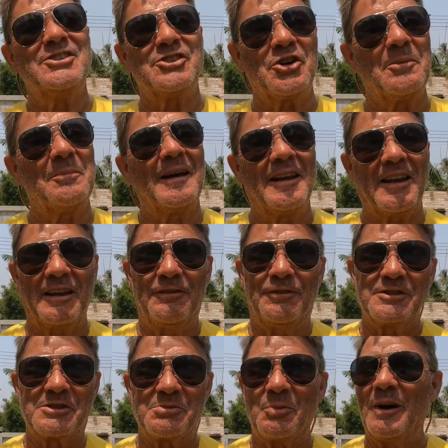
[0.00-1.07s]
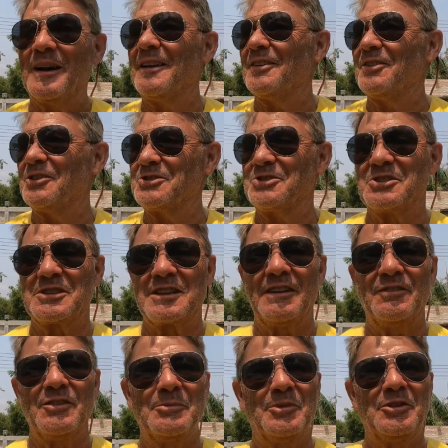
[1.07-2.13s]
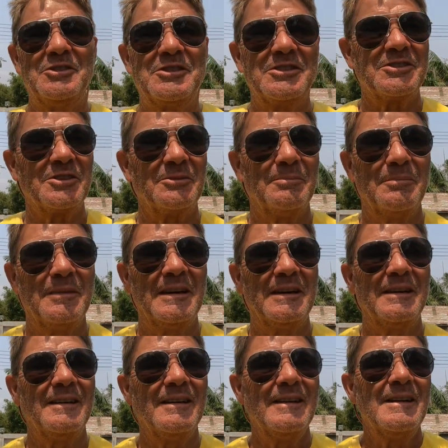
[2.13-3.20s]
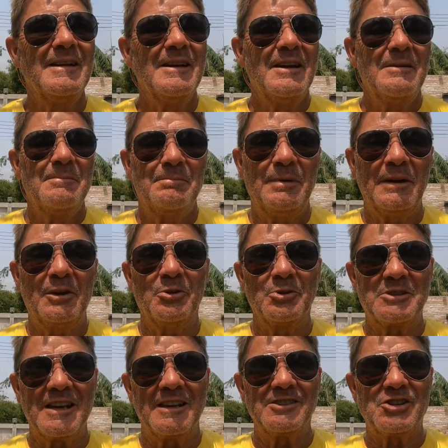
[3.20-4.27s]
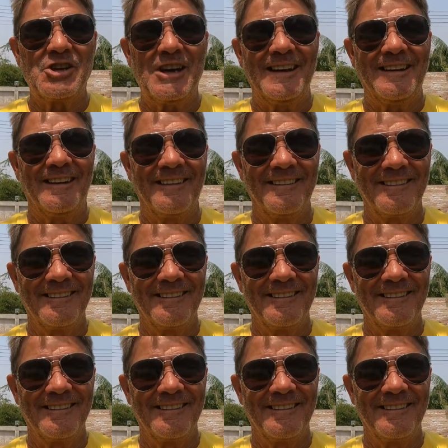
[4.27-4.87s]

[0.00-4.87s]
enjoy my life as well not just give the money to some uh, big hotel chain